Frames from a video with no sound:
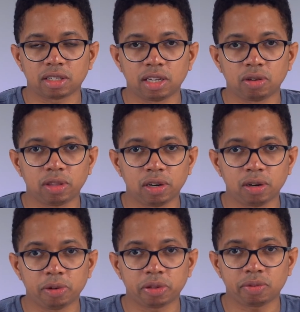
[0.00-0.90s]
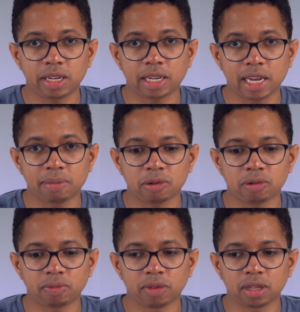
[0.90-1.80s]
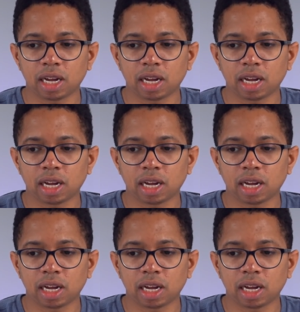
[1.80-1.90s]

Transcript: single Thunderbolt 3 cable.